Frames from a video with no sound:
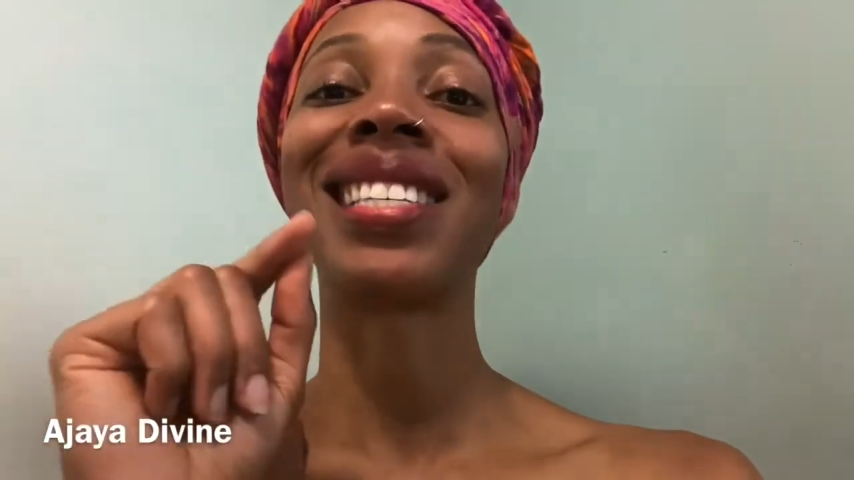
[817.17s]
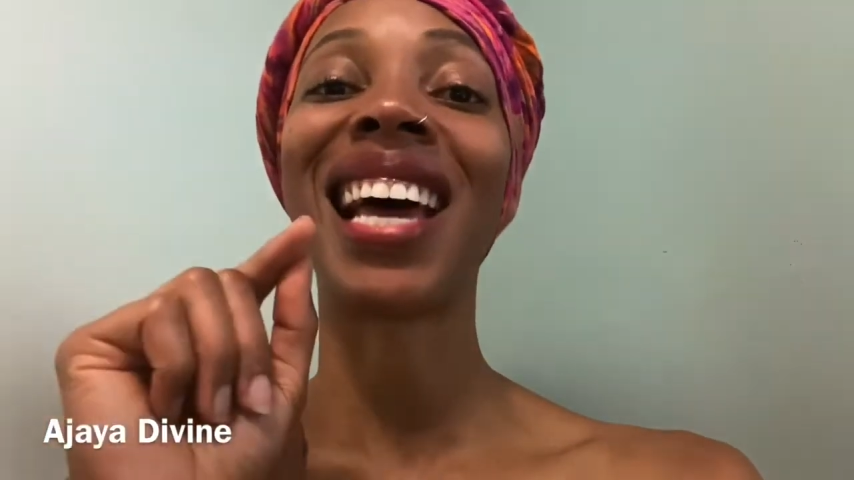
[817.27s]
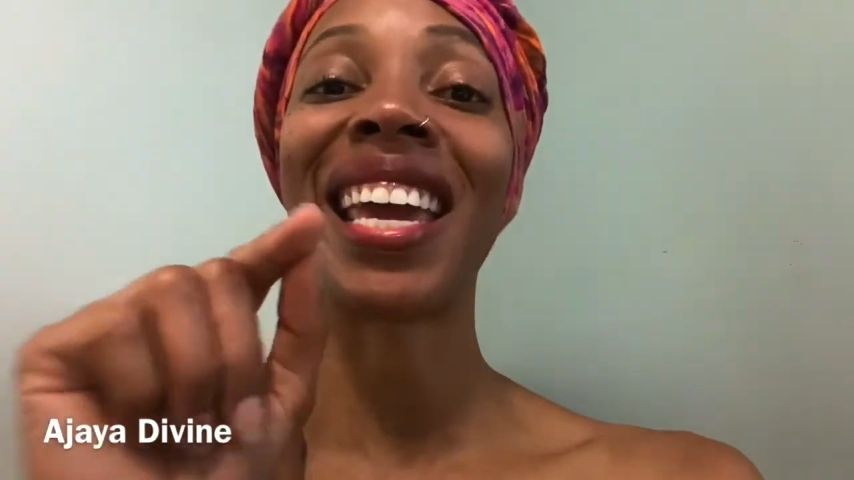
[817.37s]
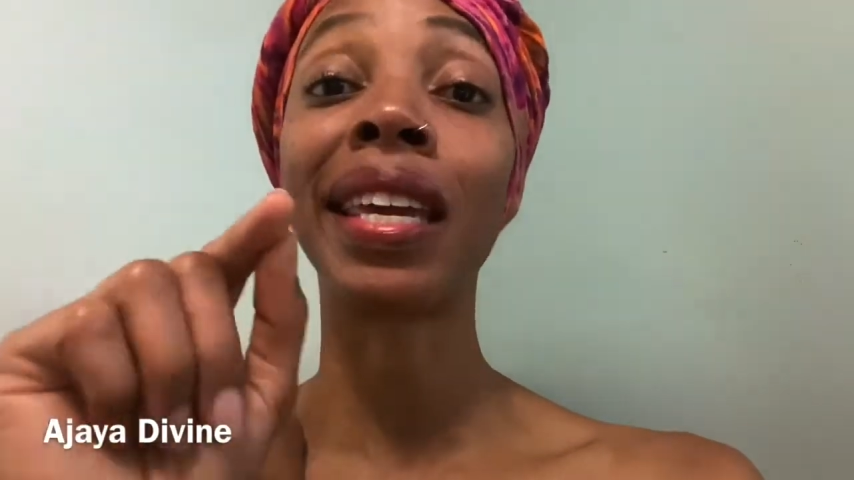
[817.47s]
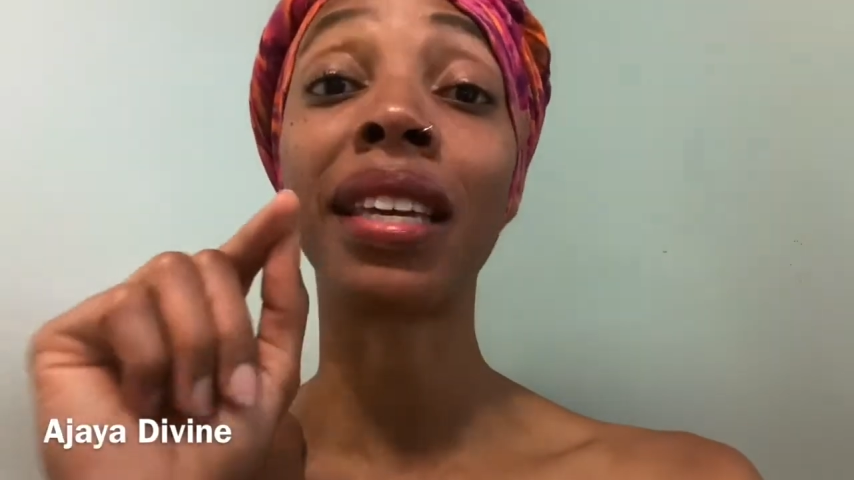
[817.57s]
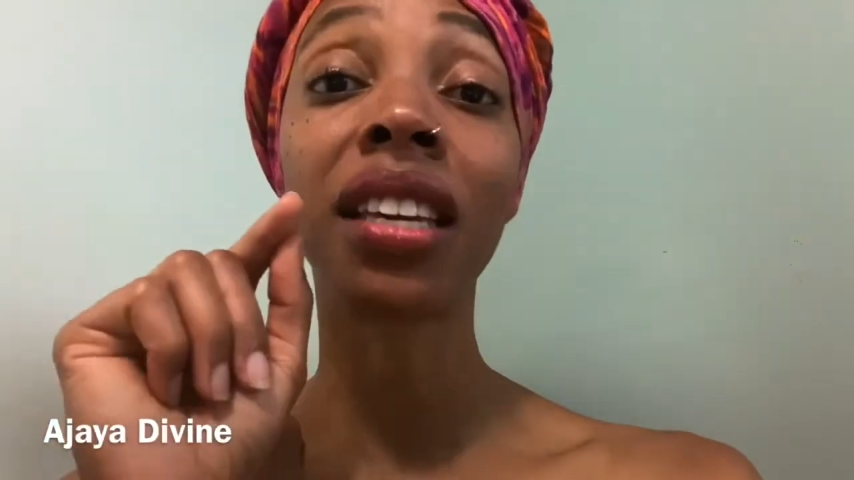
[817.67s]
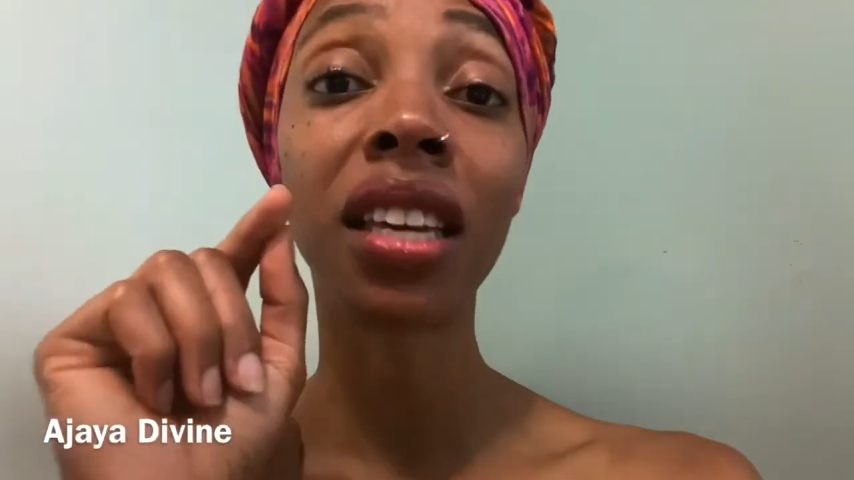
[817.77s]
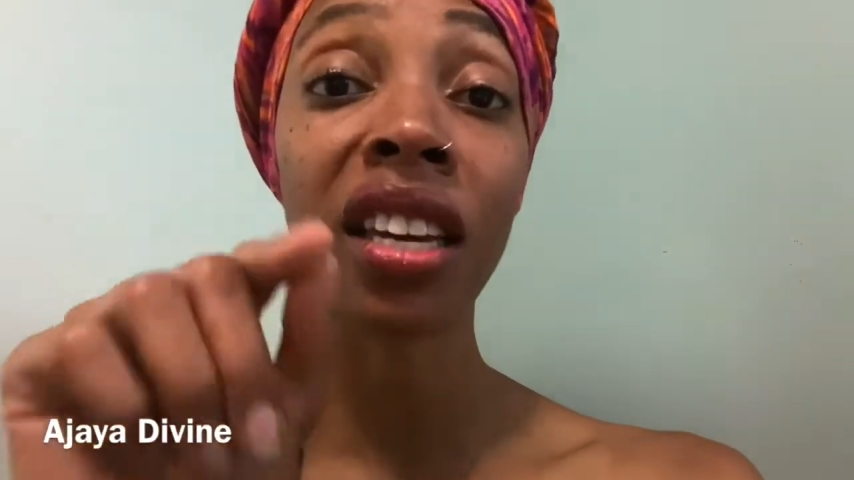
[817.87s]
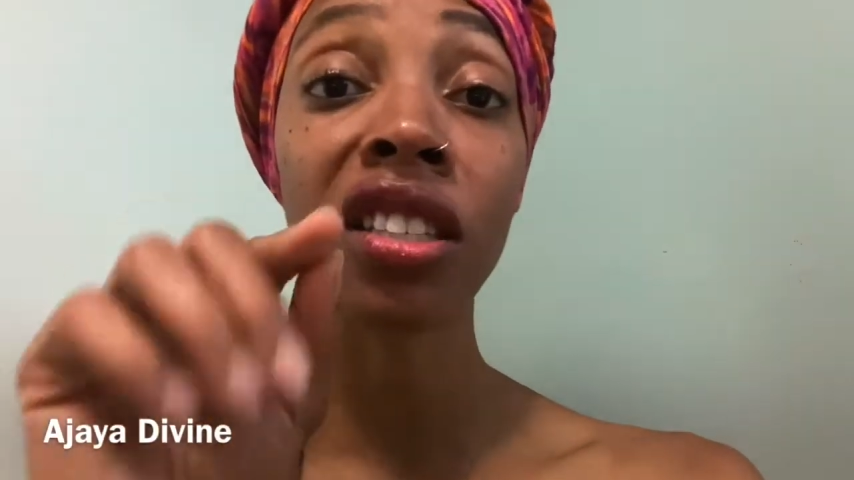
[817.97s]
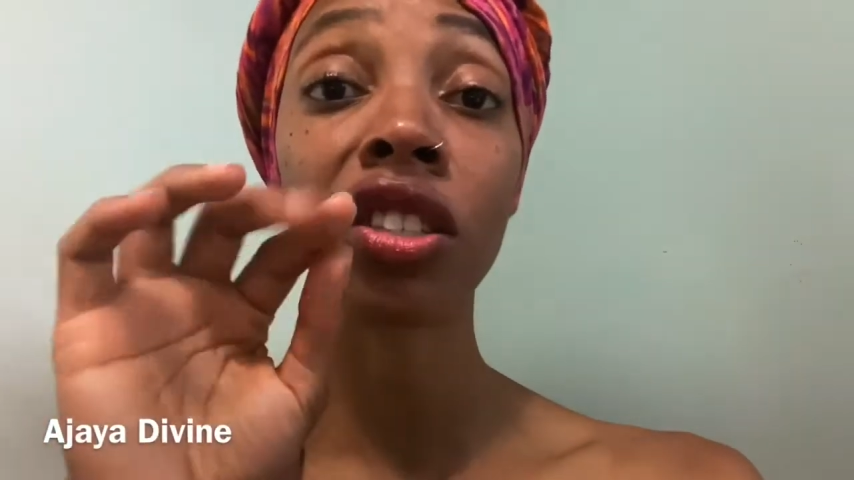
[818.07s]

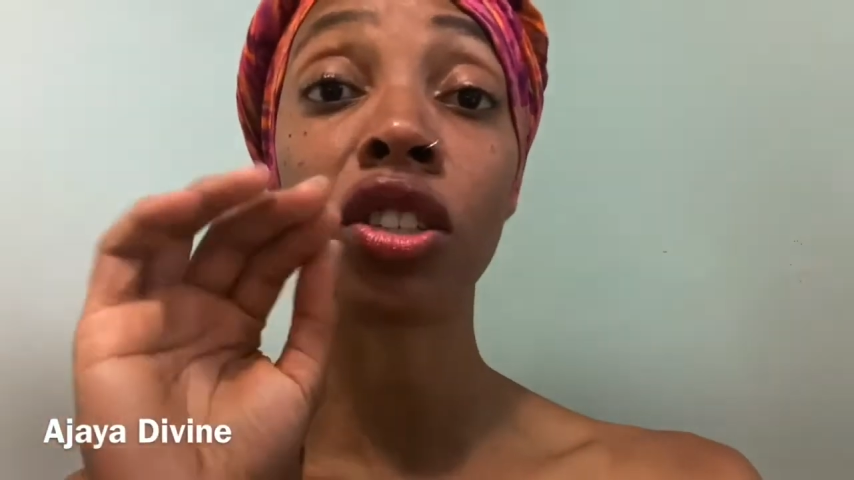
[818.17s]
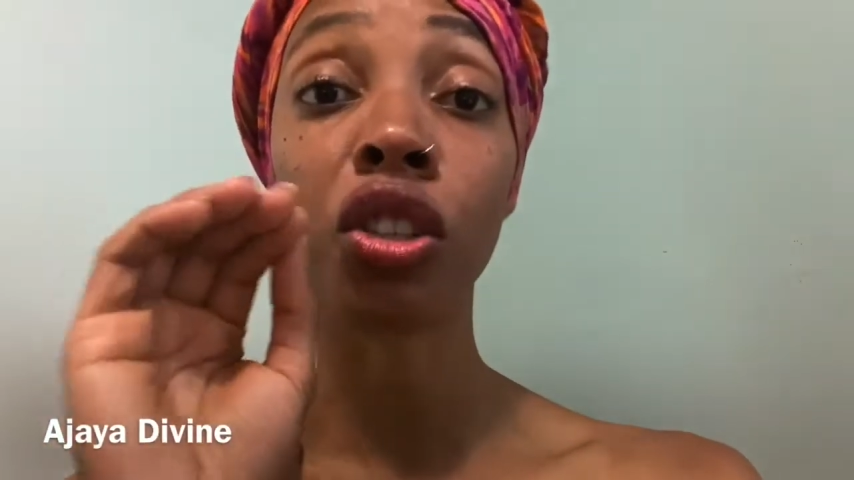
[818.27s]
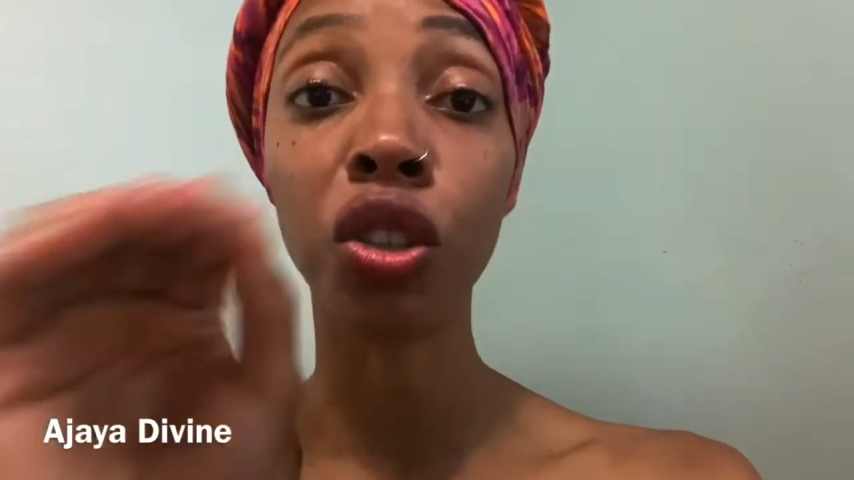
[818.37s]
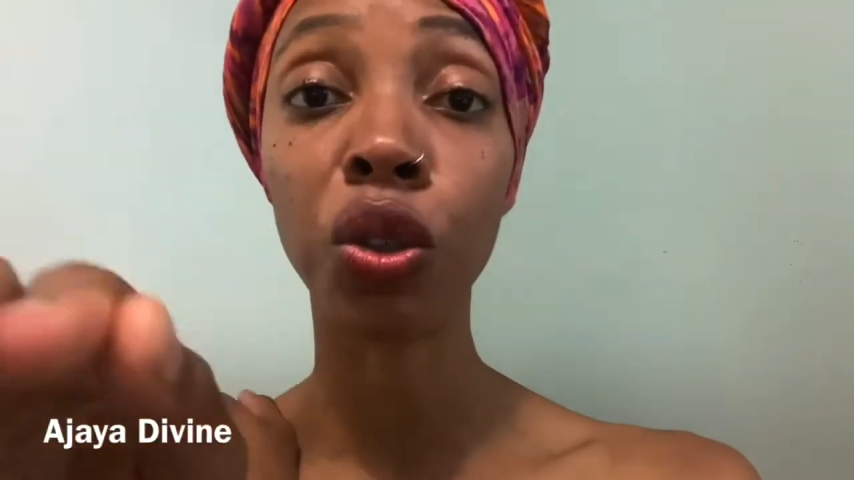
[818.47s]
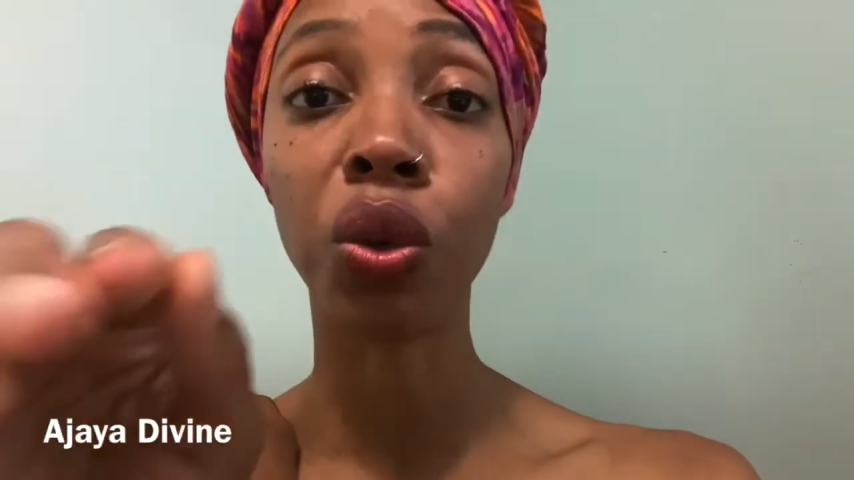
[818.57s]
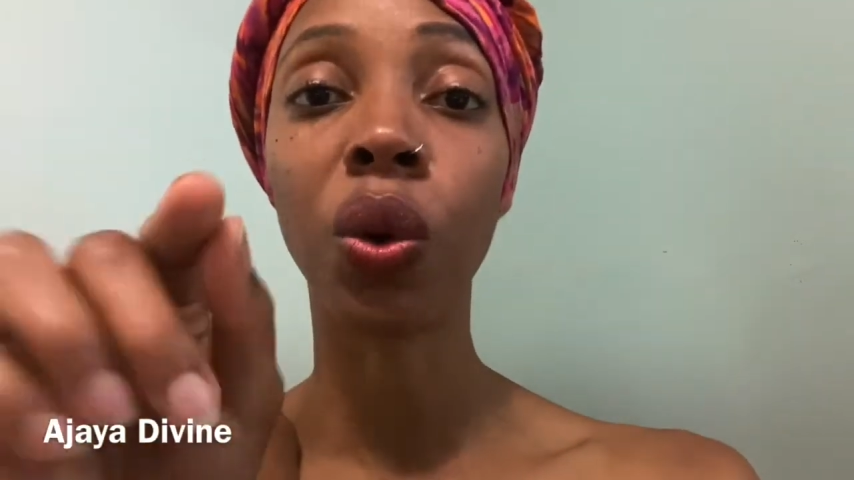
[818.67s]
against you